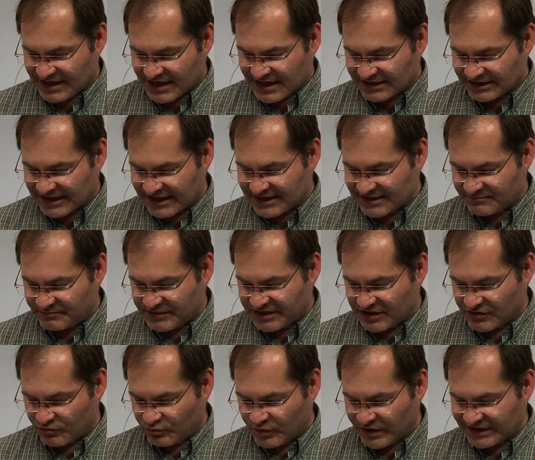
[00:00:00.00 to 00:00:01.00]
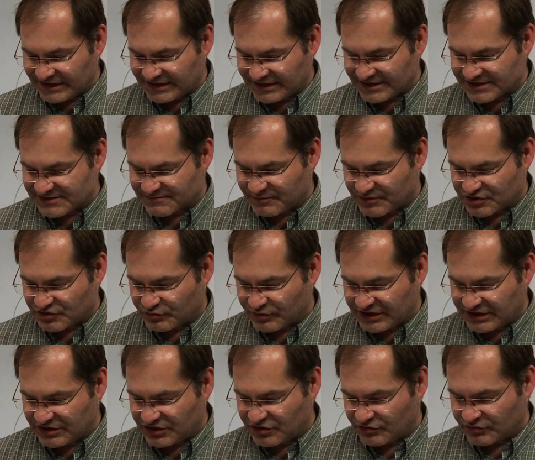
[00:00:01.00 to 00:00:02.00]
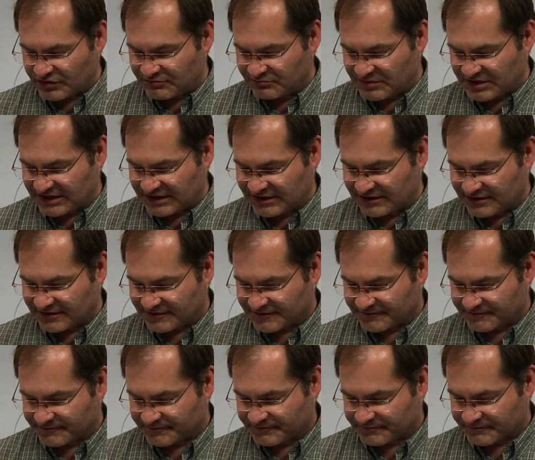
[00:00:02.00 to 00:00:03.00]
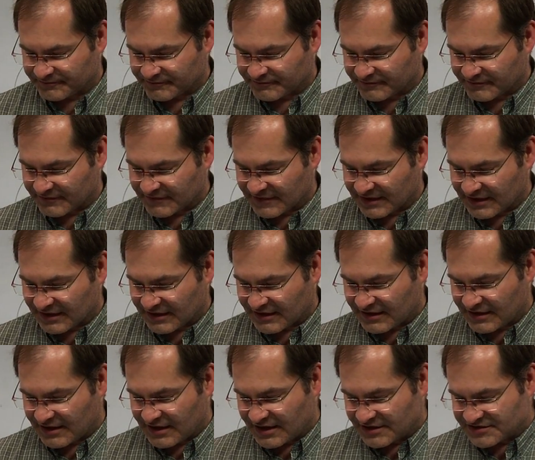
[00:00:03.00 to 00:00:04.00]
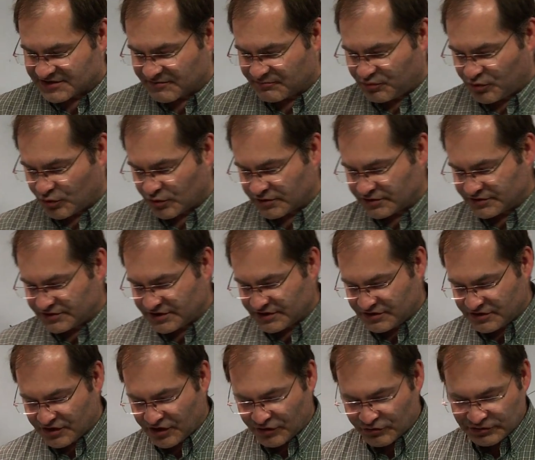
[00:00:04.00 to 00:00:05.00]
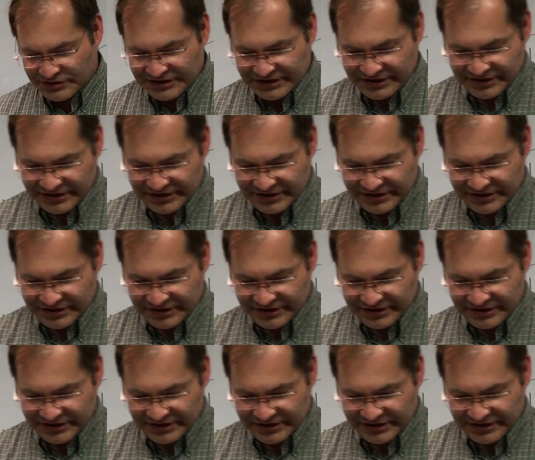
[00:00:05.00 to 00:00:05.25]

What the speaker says: and let it be a witness between you and me. It's important to note